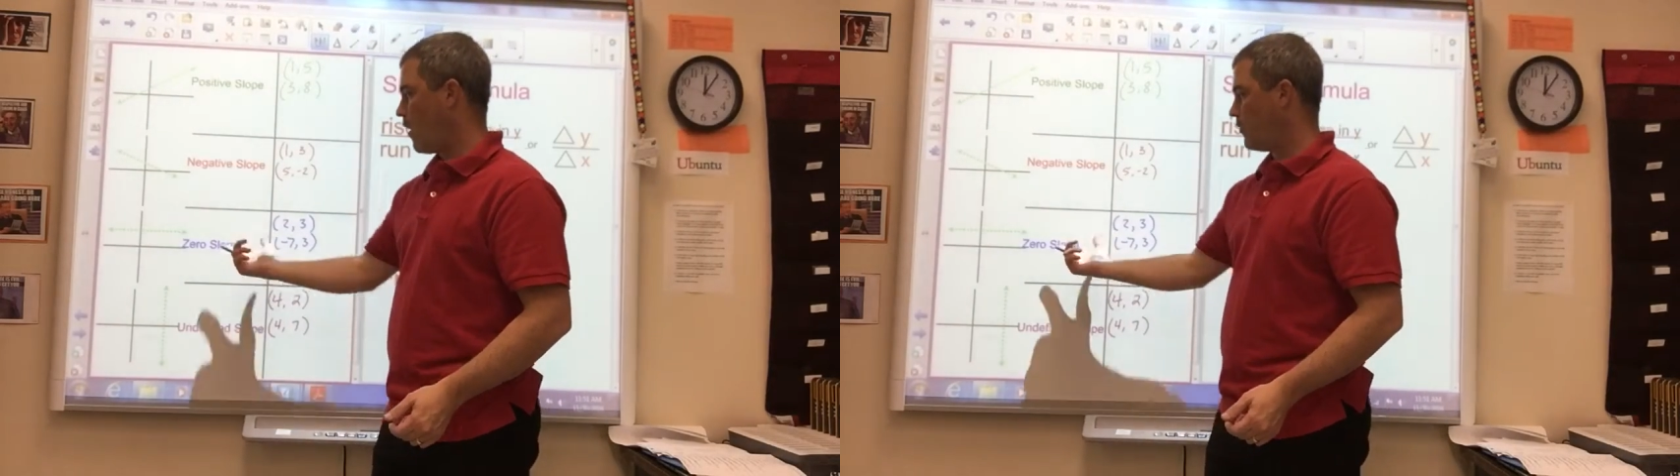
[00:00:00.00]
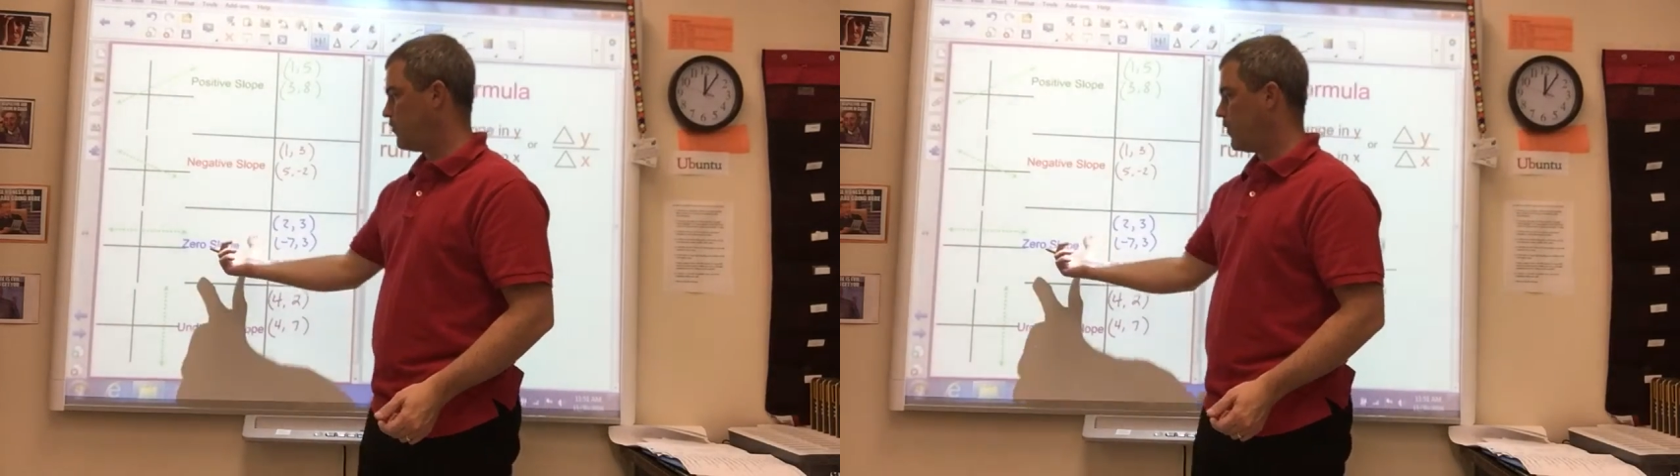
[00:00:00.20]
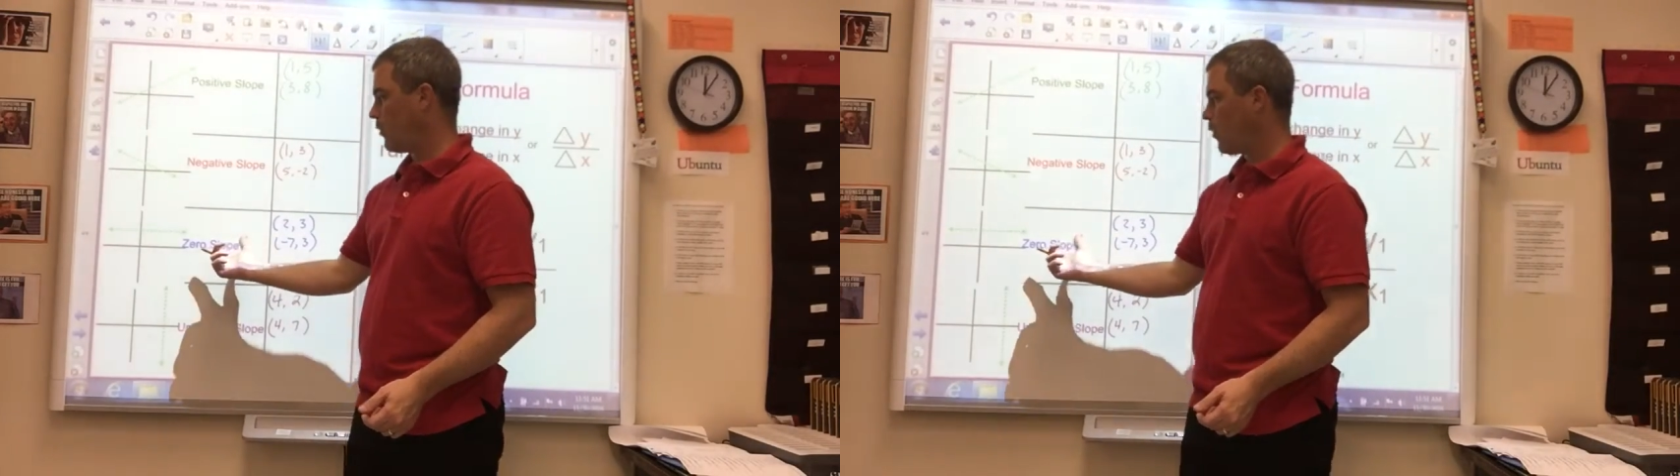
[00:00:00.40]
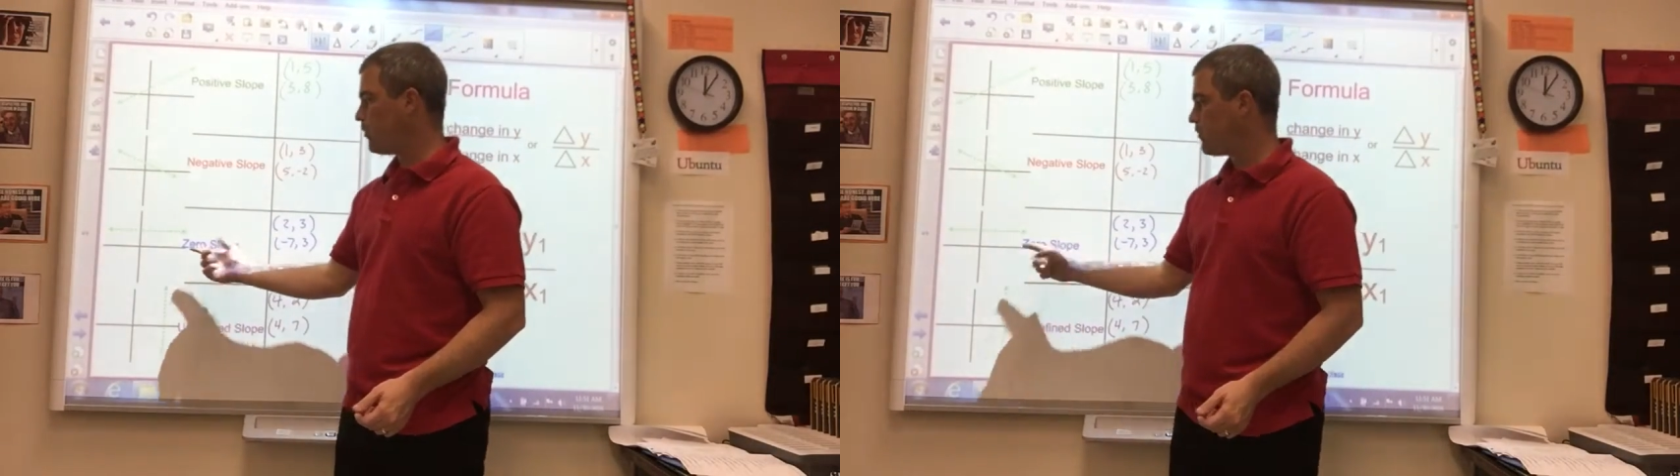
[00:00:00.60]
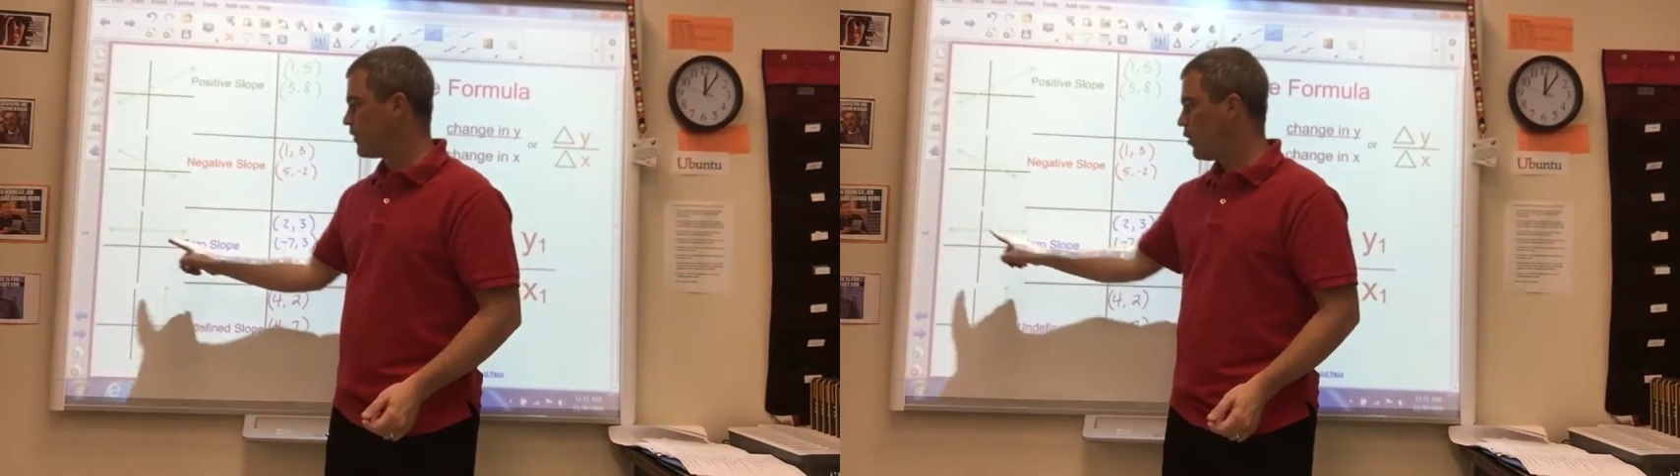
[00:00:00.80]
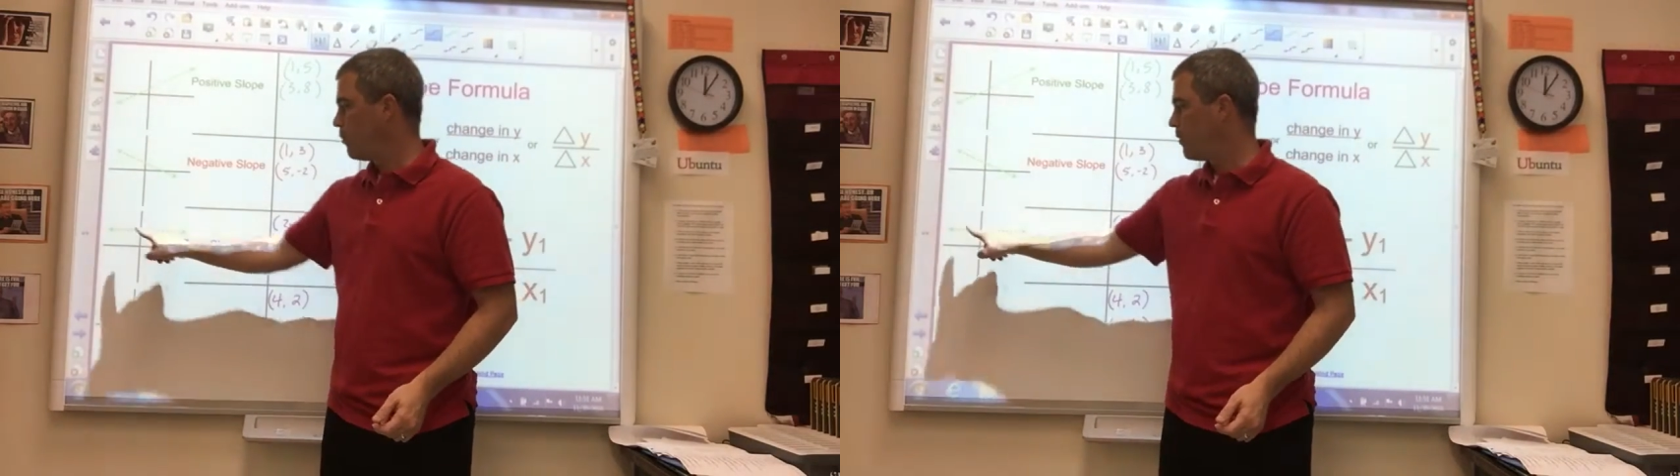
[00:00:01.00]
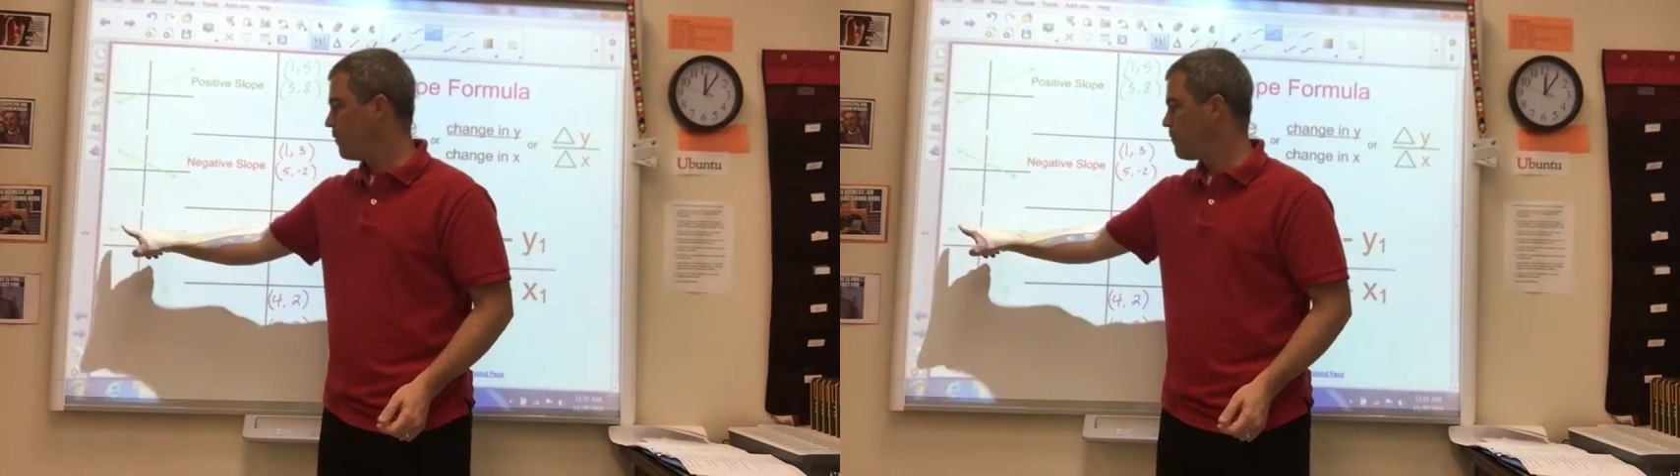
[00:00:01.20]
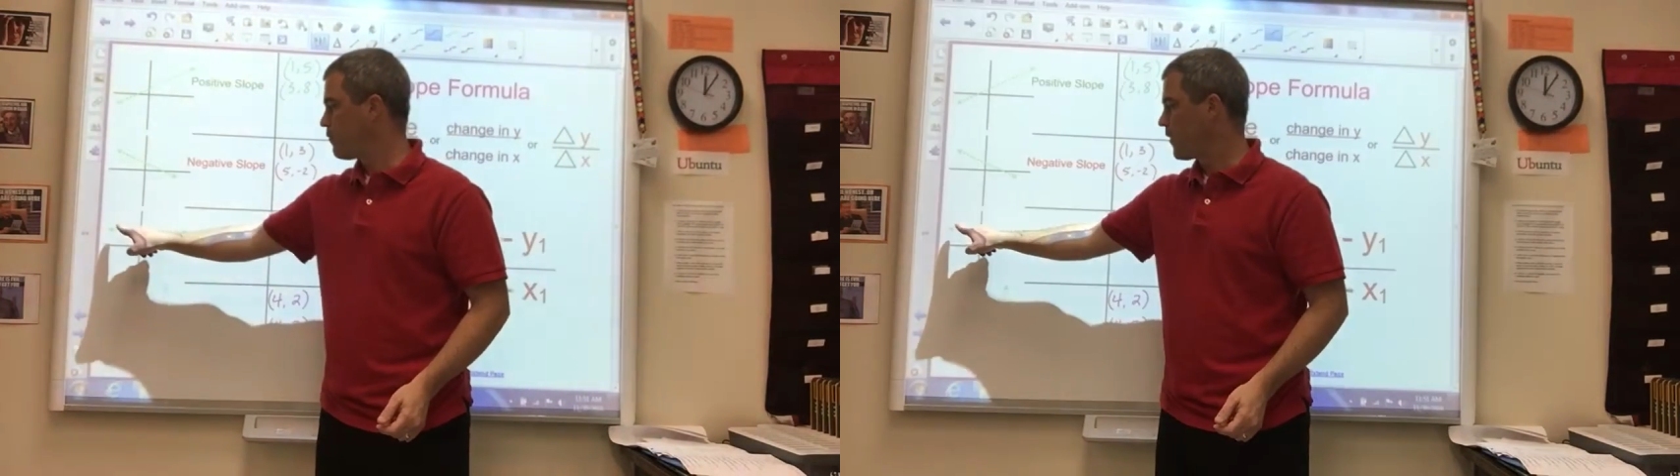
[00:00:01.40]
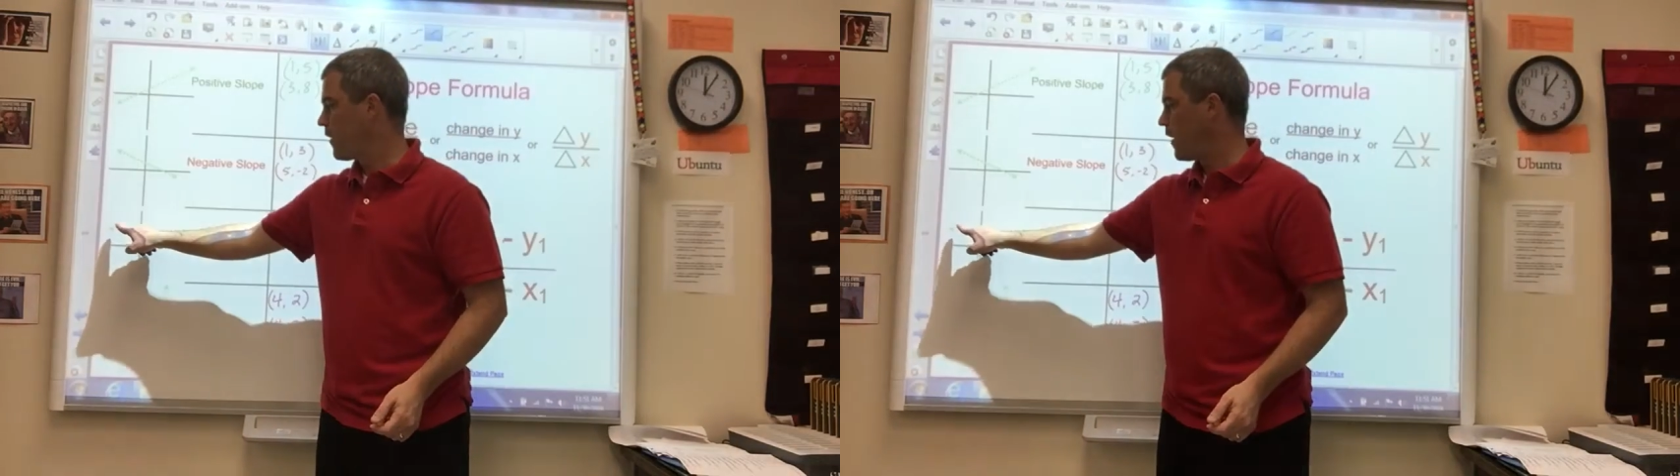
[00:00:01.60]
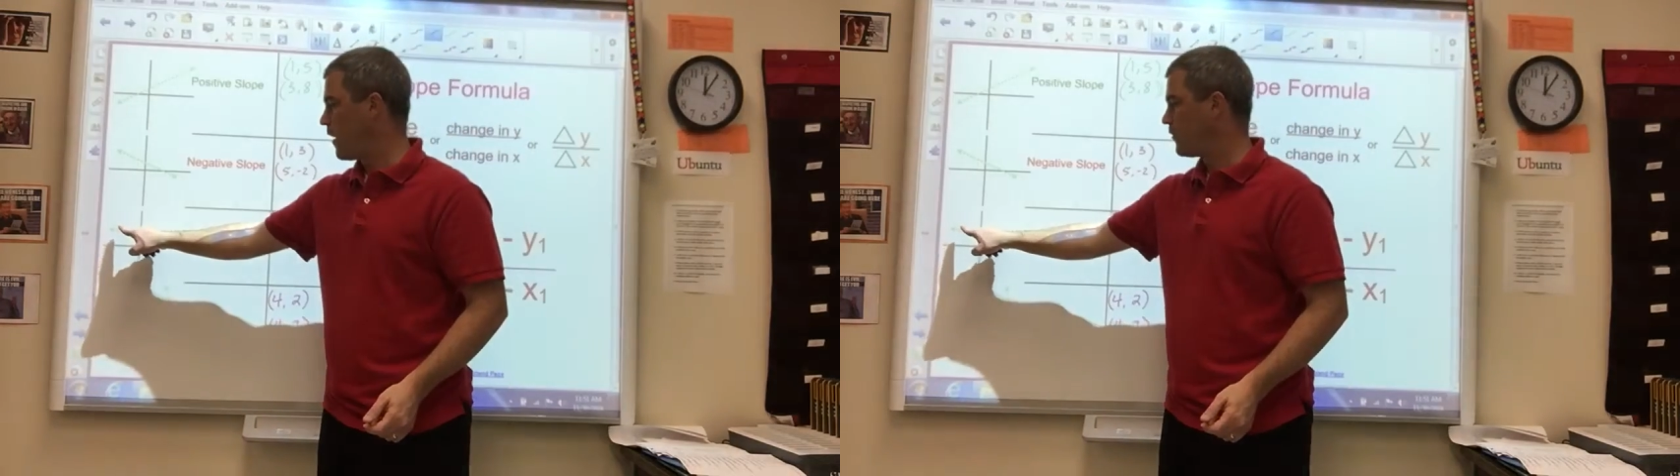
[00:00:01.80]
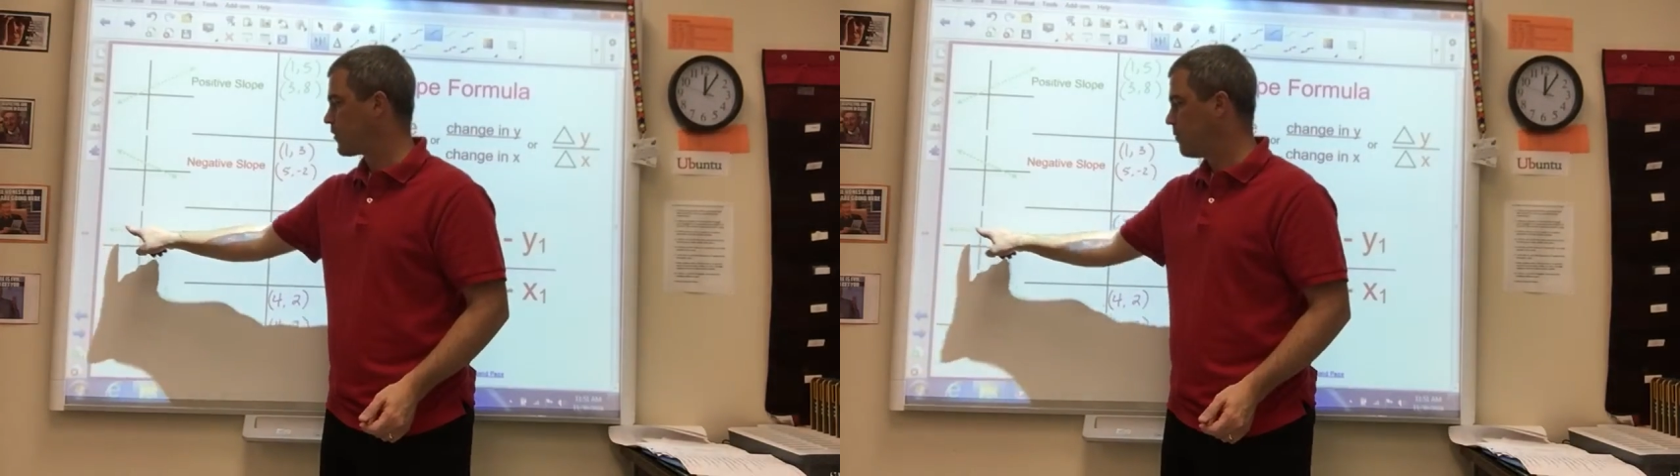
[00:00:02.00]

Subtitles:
A zero slope is